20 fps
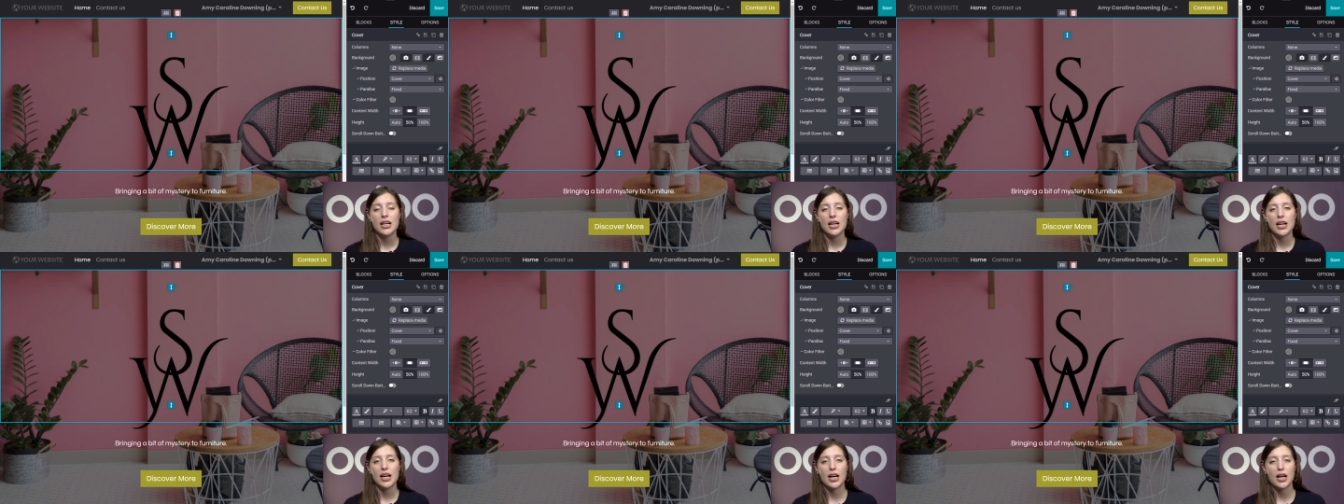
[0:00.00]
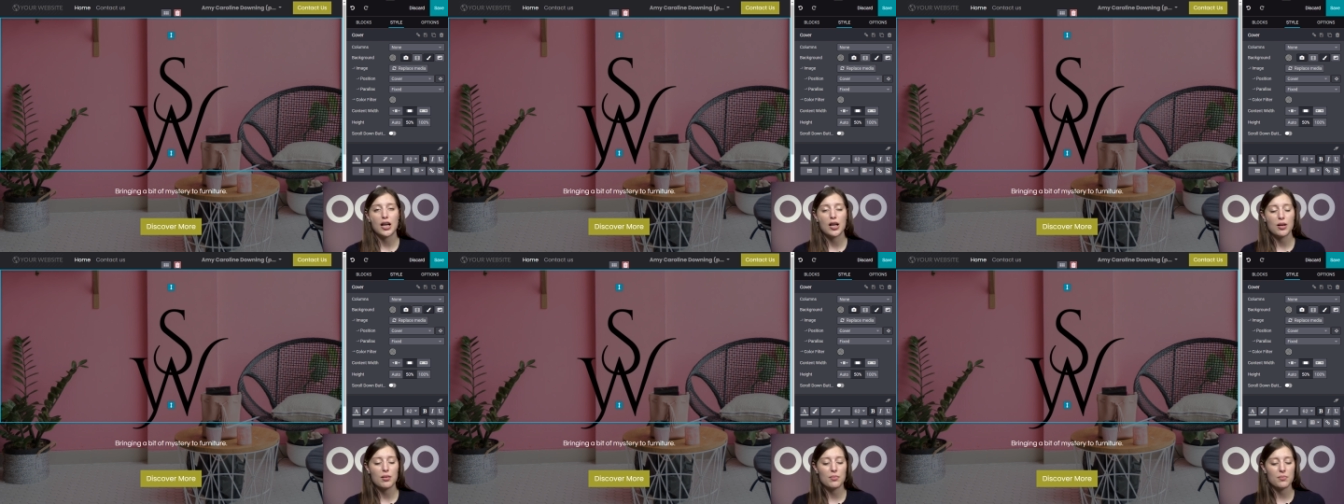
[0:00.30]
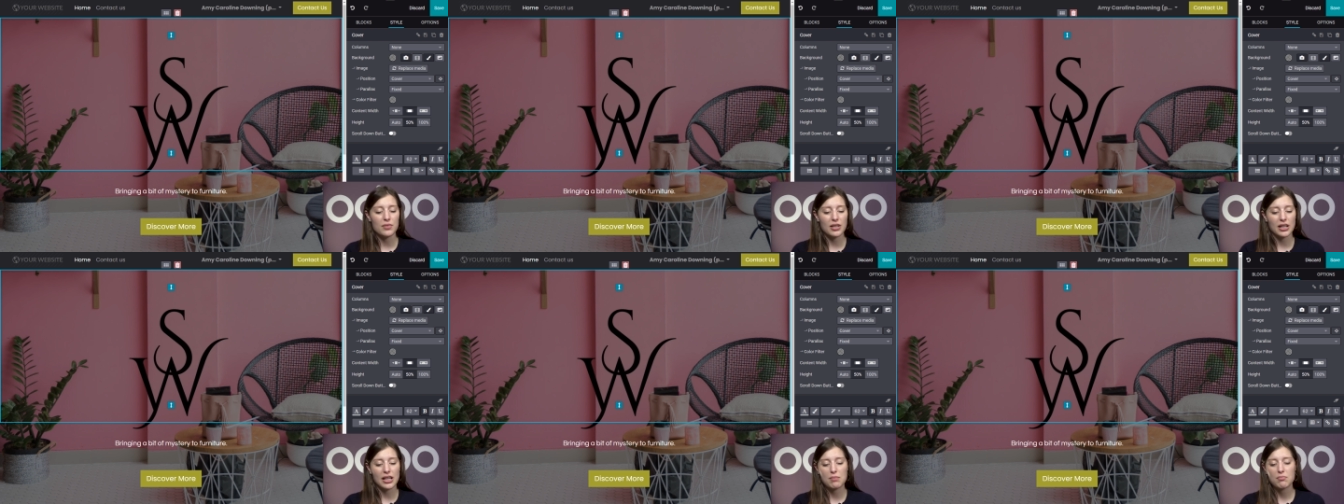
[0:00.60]

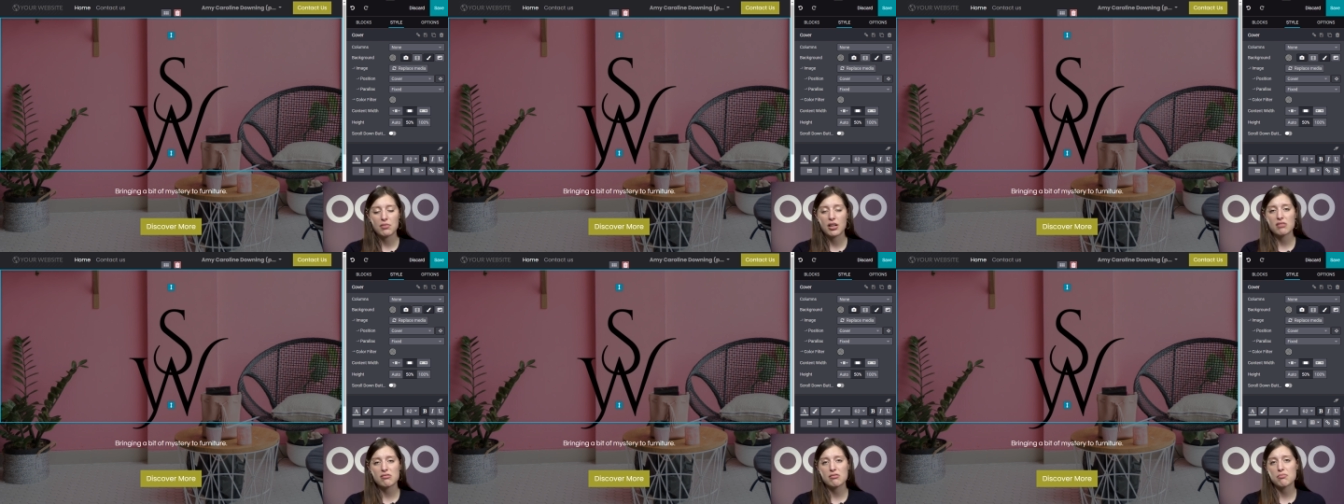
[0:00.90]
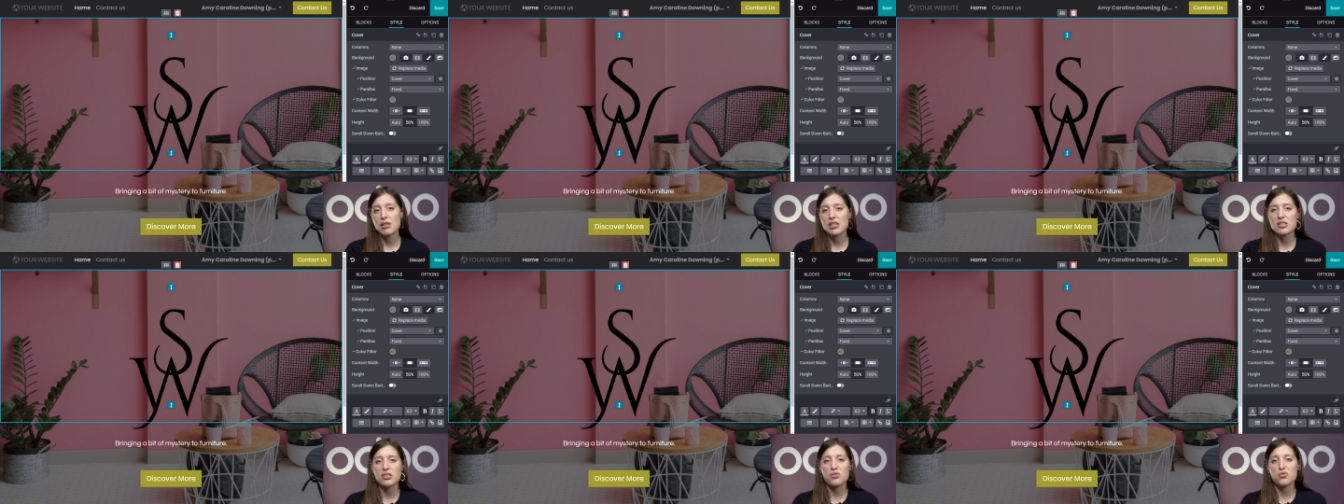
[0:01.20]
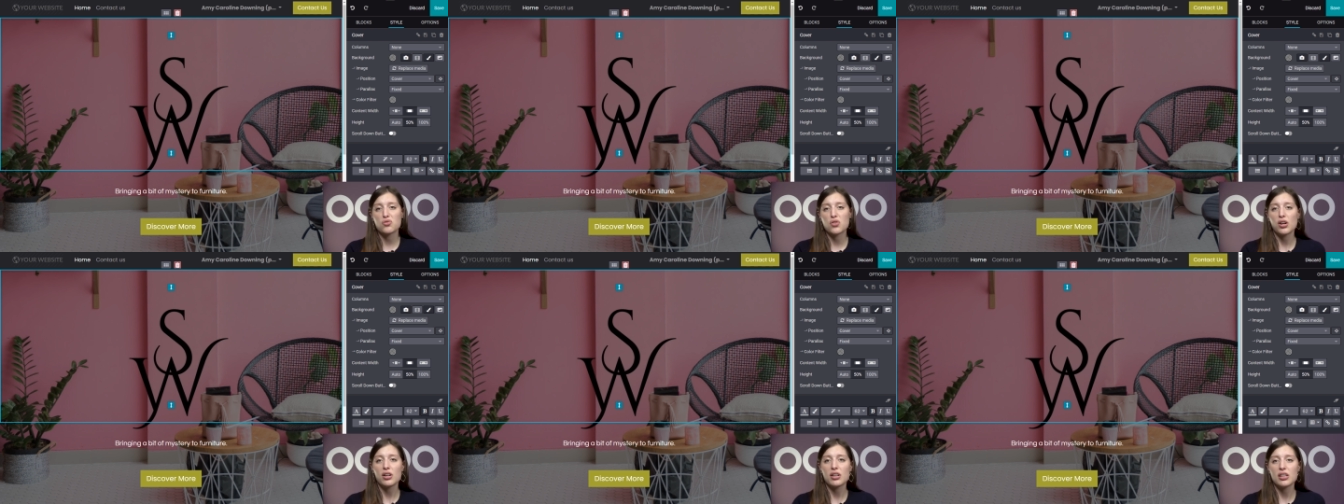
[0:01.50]
Um, I can customize the
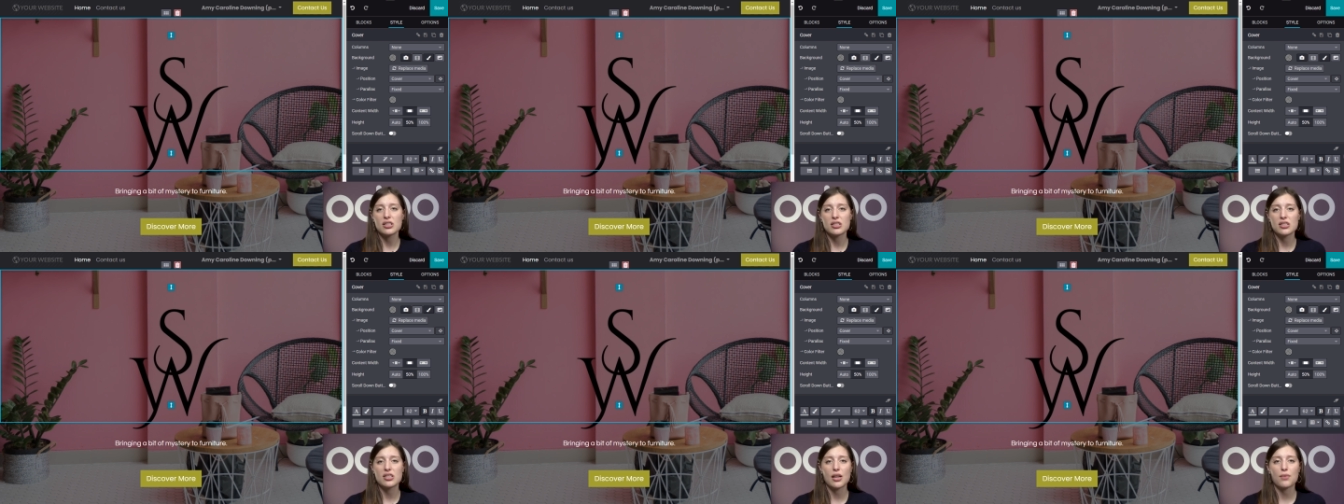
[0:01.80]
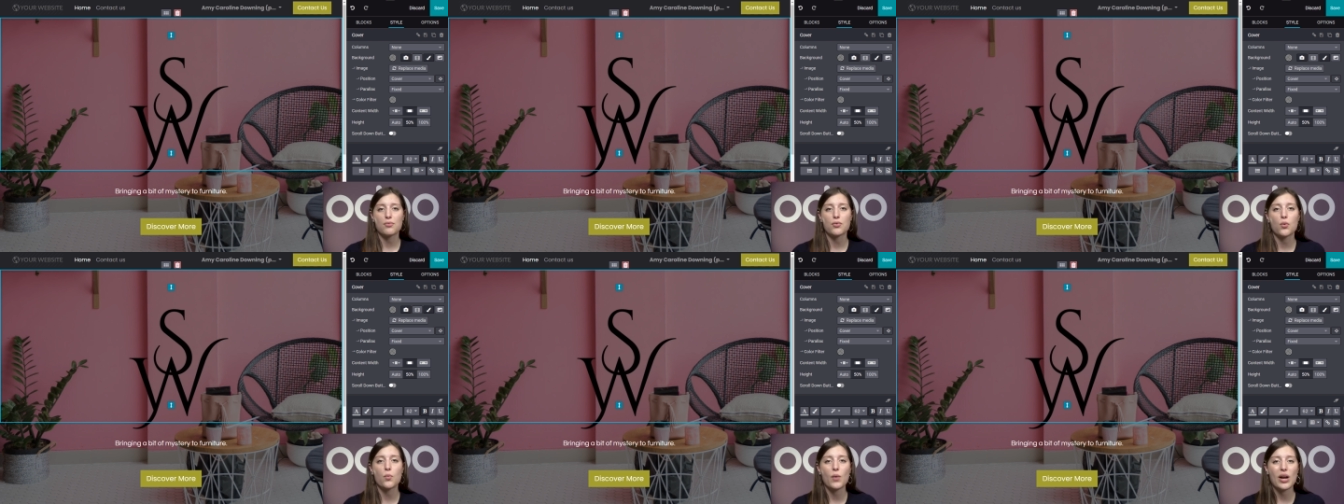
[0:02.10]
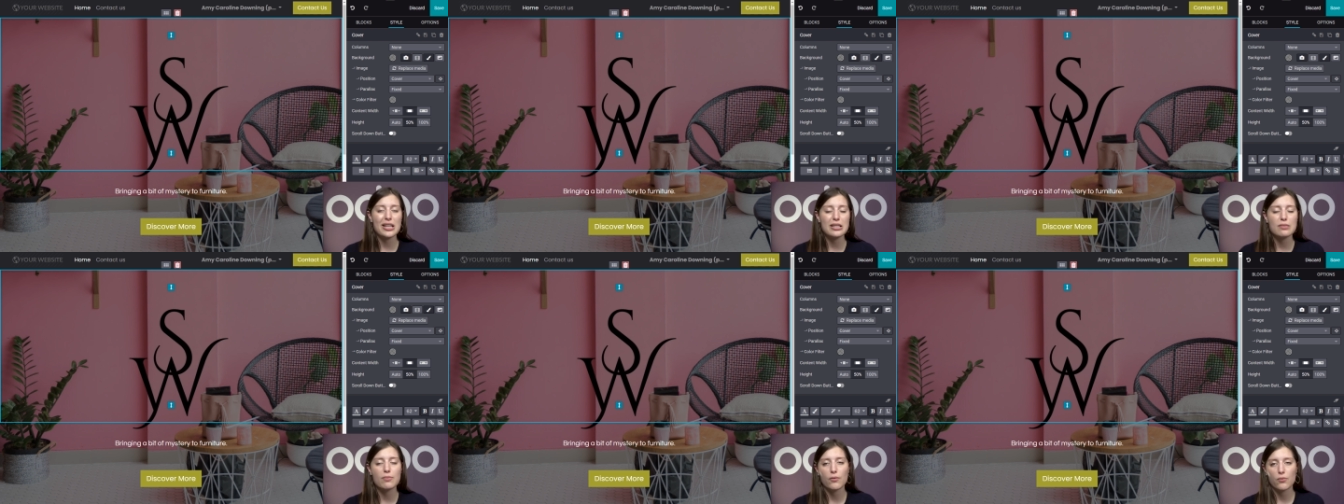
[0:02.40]
look in several
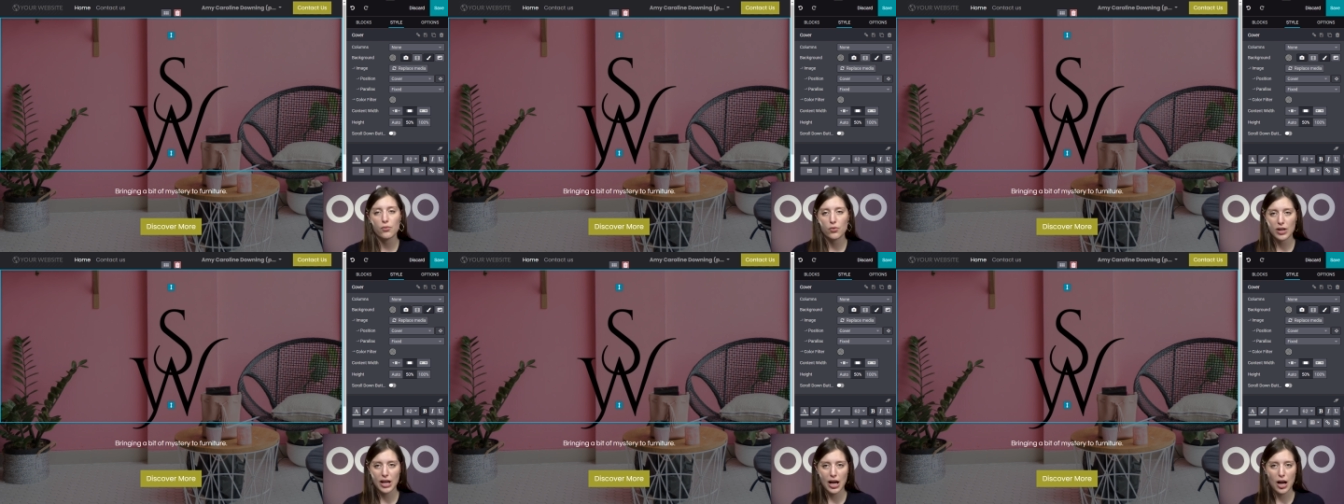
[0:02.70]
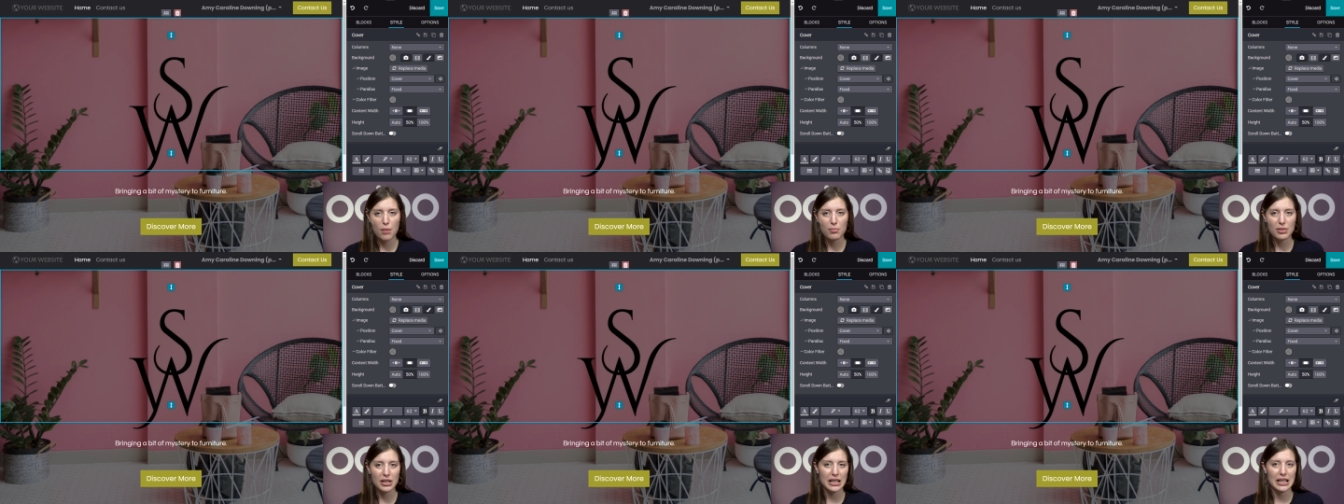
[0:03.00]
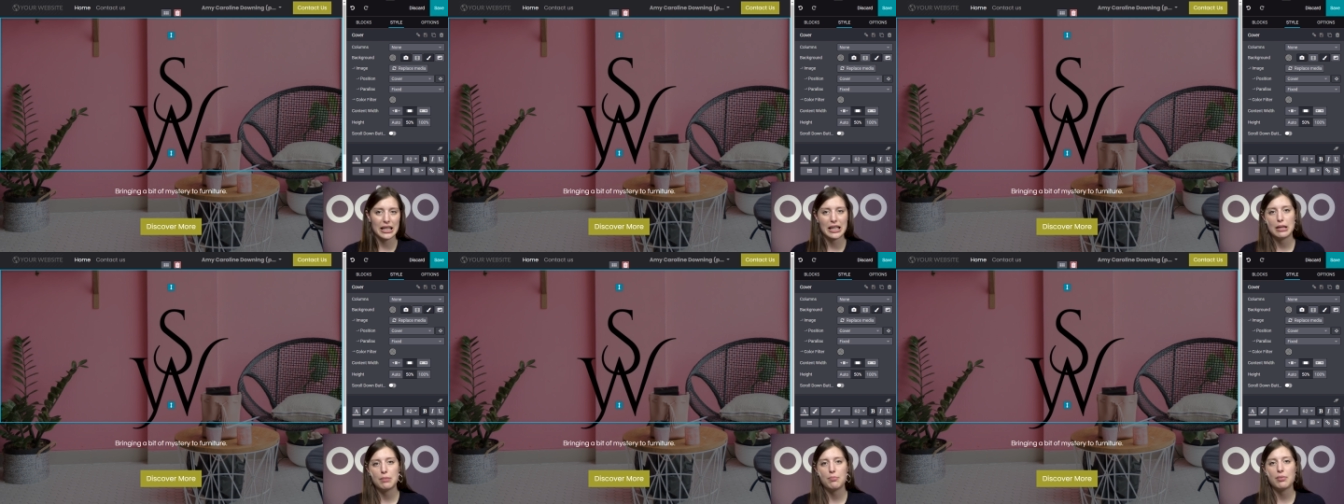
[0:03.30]
ways, but for now I'm gonna
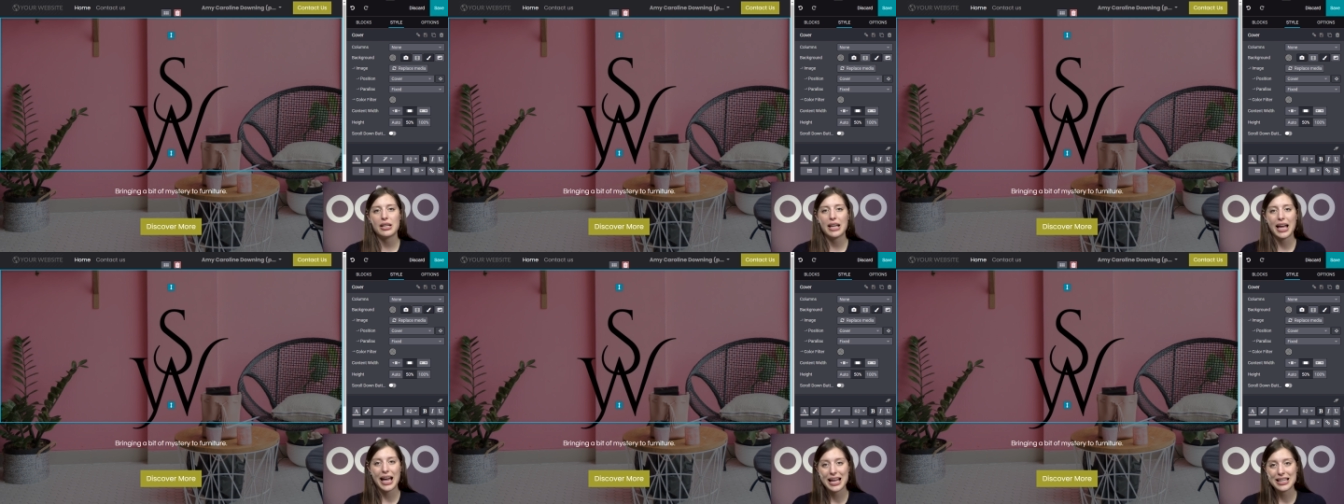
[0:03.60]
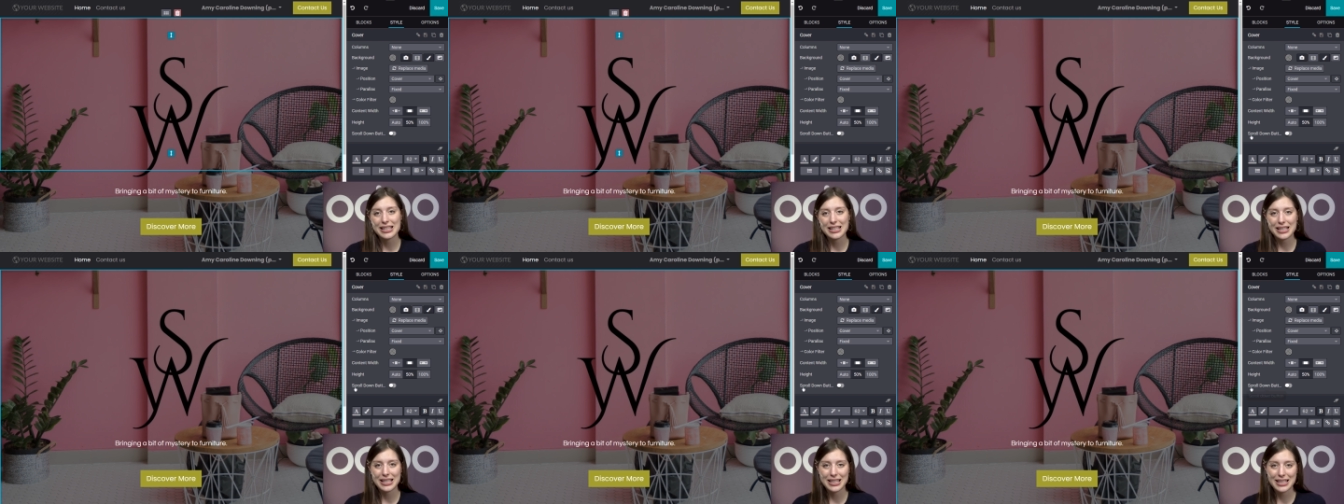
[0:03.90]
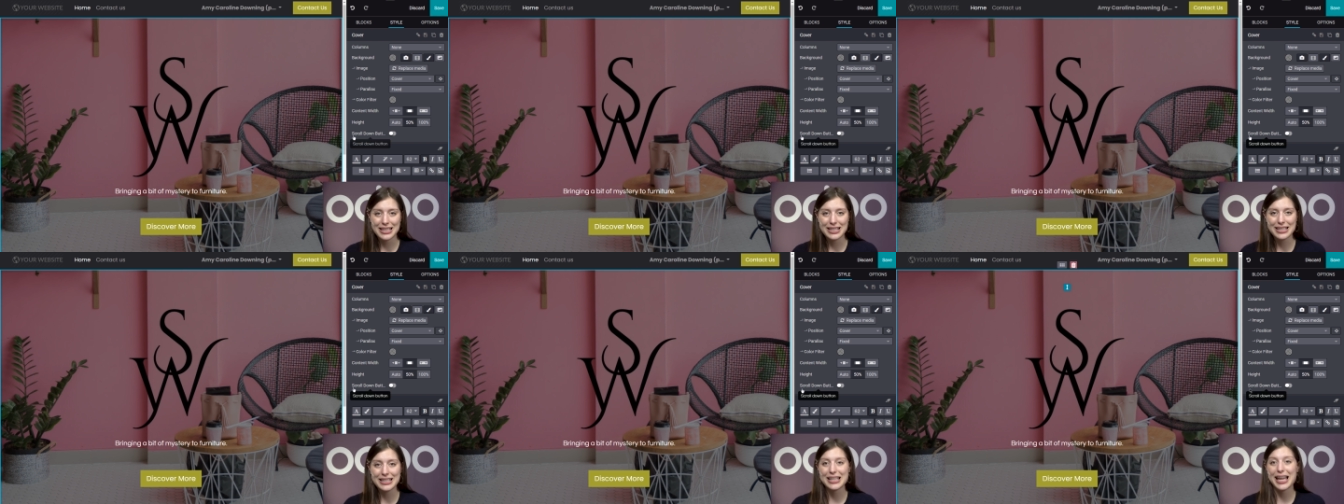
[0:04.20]
keep it as it
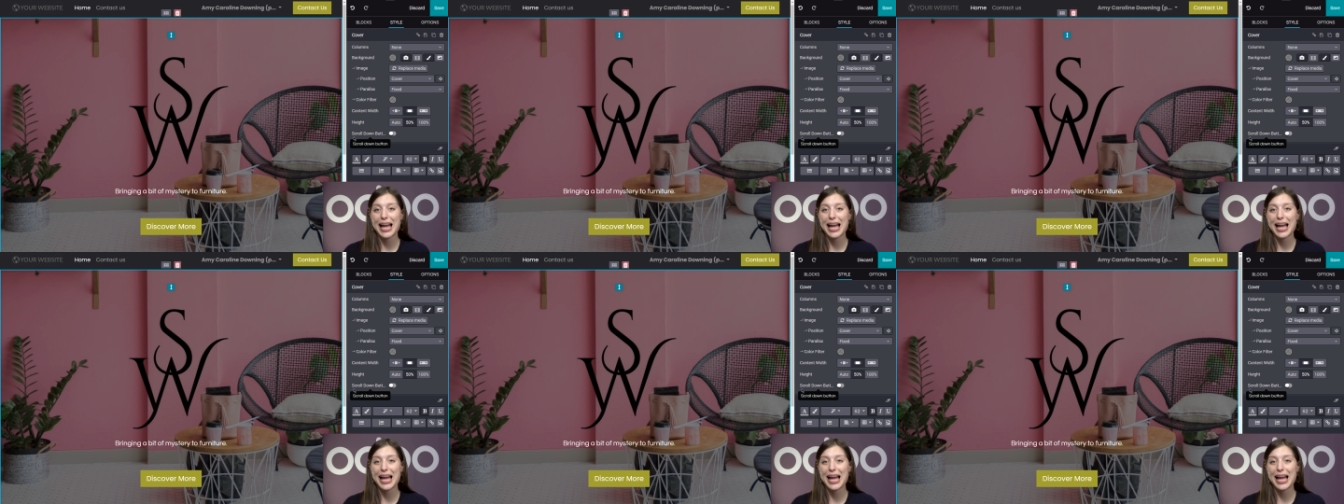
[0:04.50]
is.